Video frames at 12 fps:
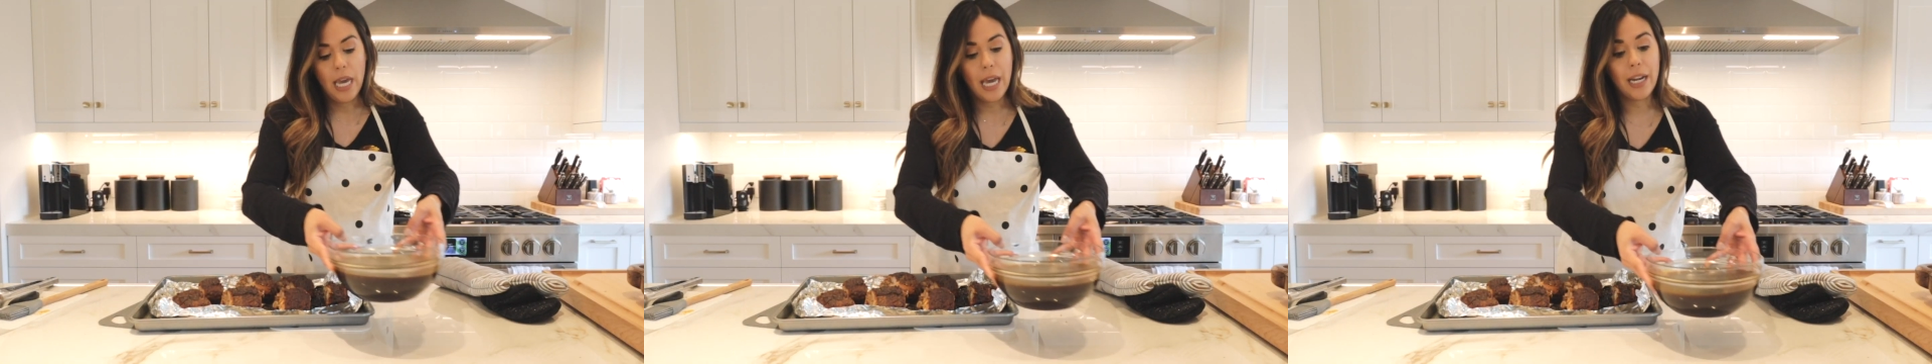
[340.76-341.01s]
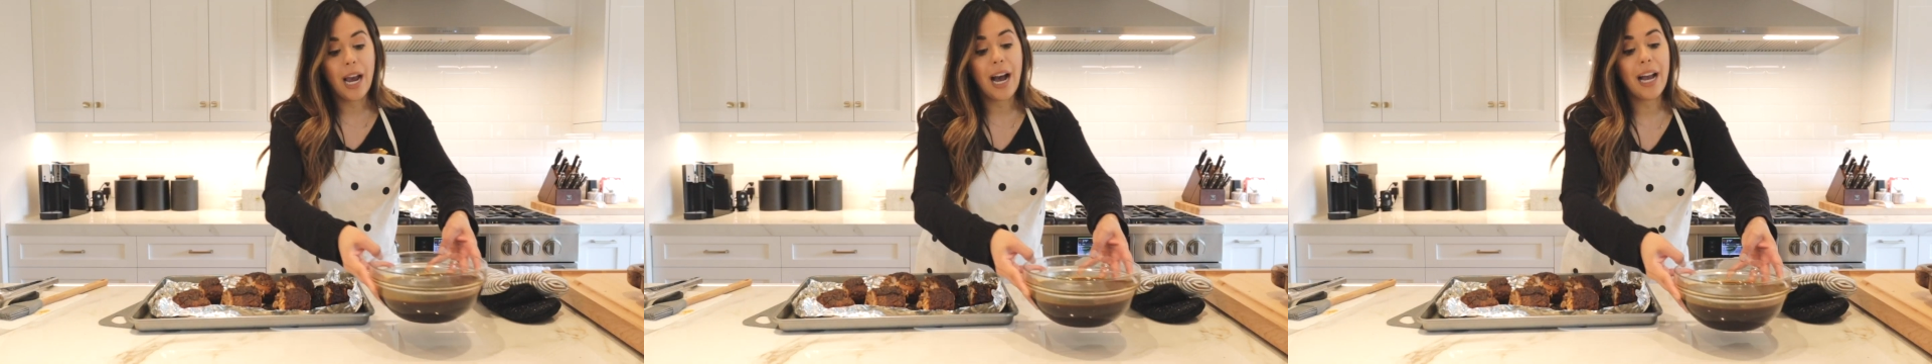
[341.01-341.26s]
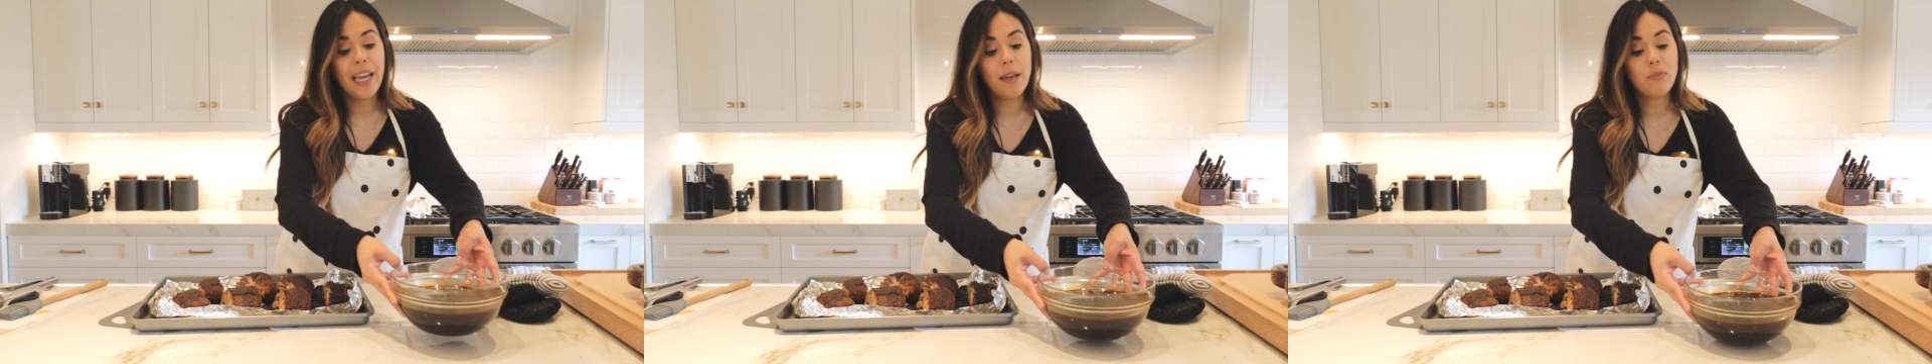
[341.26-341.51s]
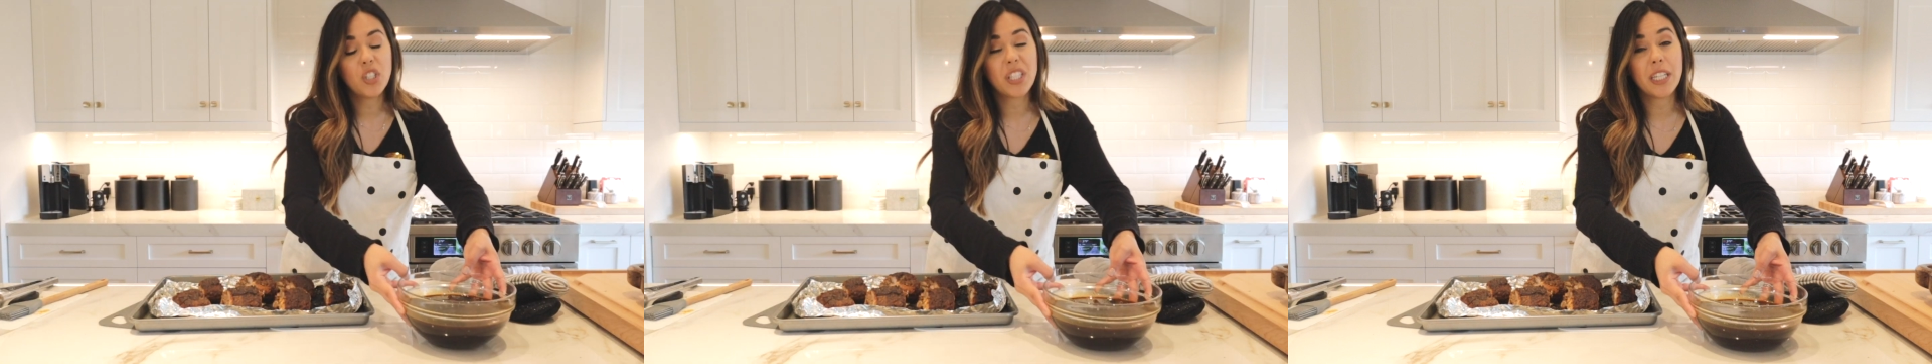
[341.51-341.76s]
And I
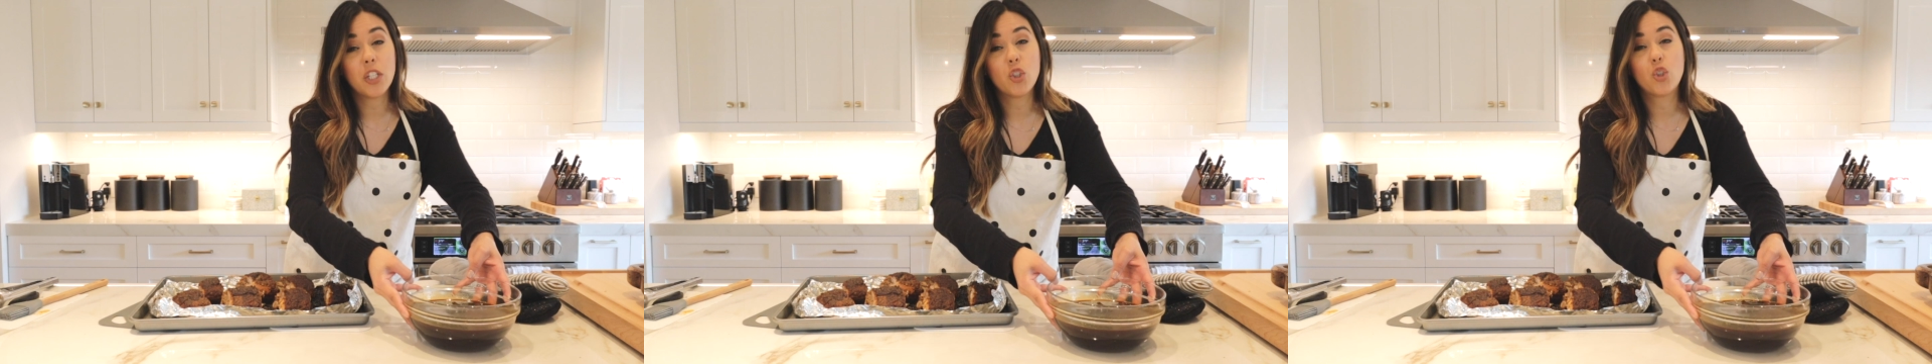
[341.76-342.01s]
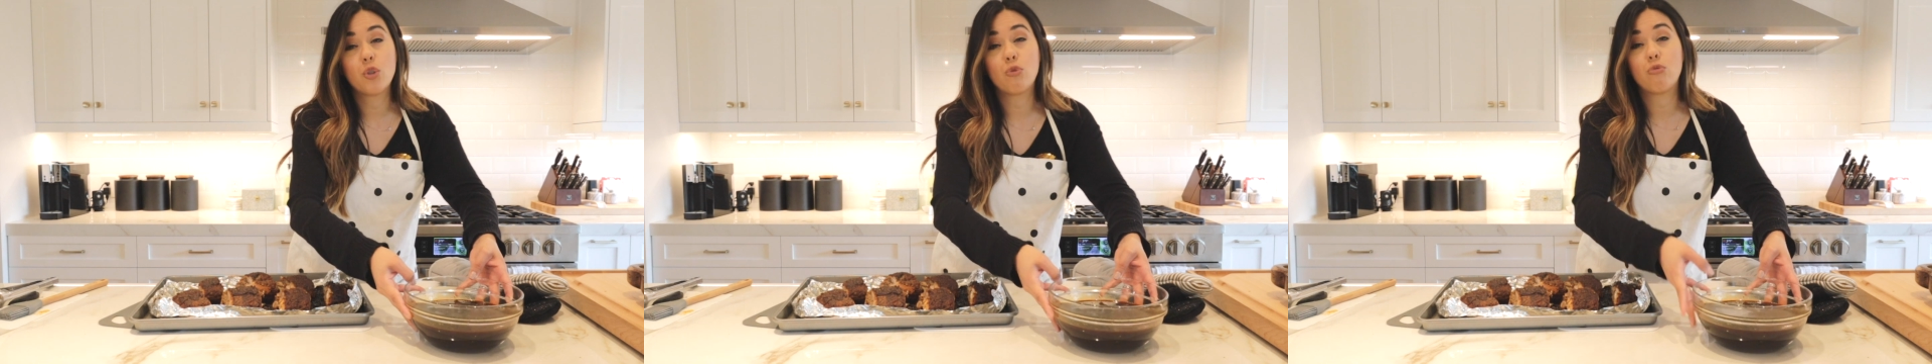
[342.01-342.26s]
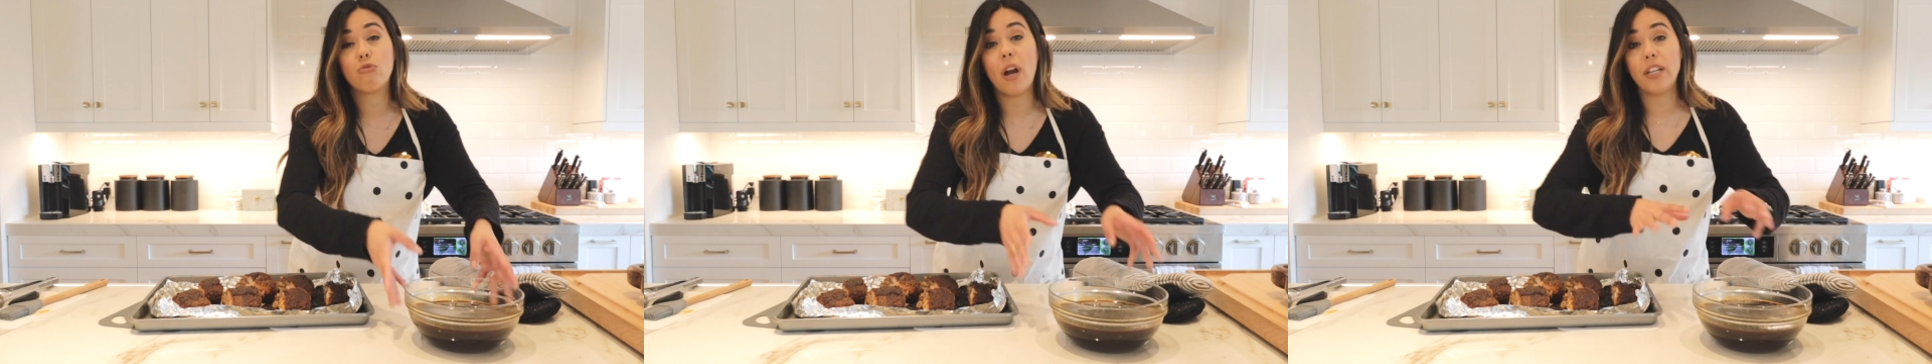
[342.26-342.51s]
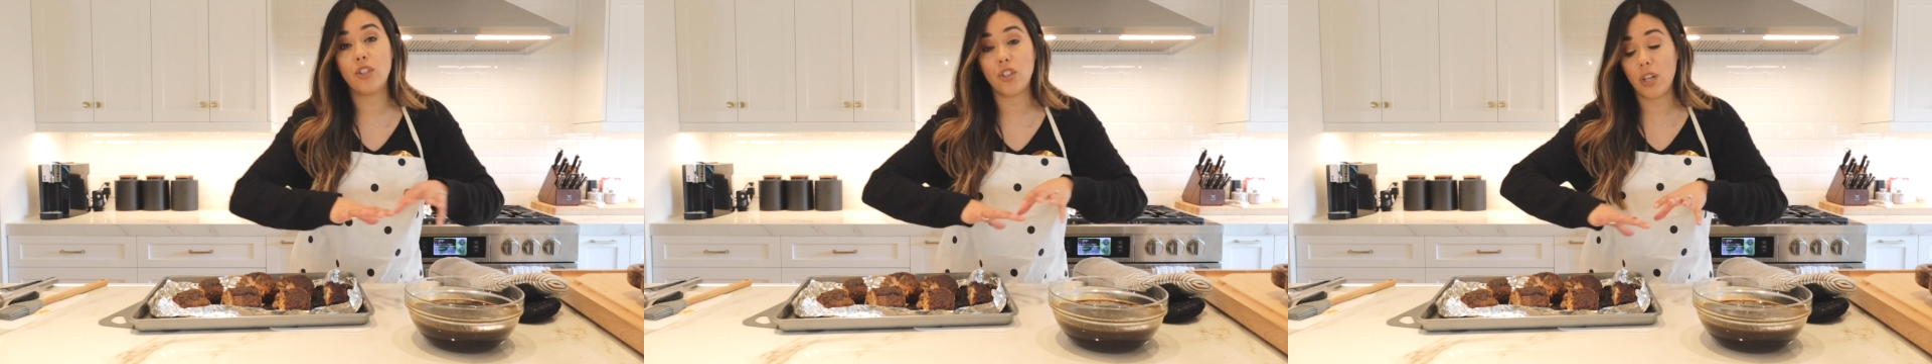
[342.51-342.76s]
am just gonna
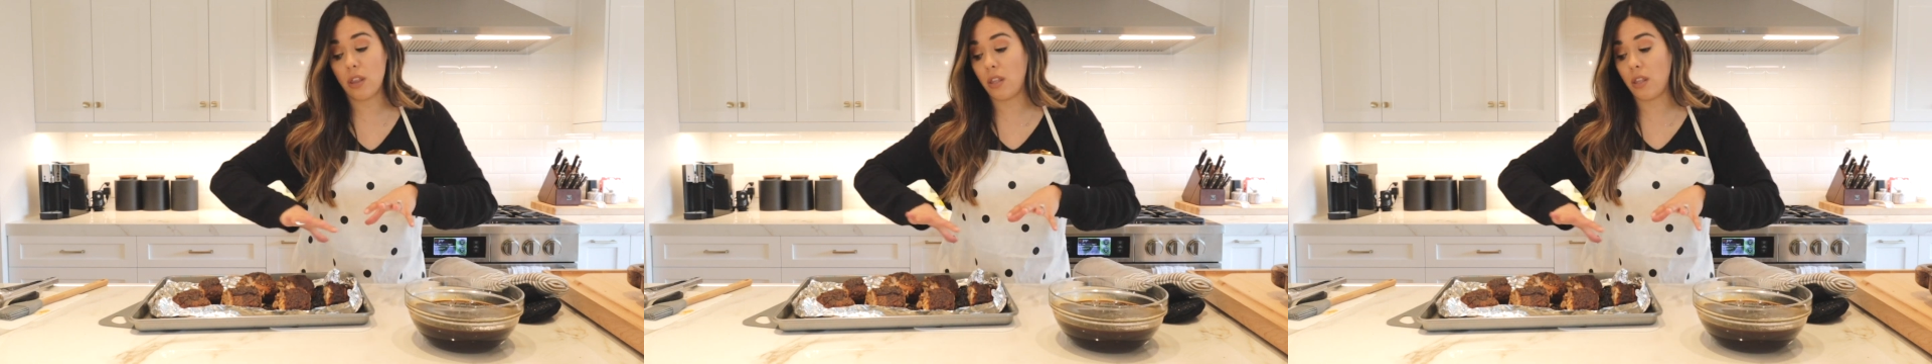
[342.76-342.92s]
drench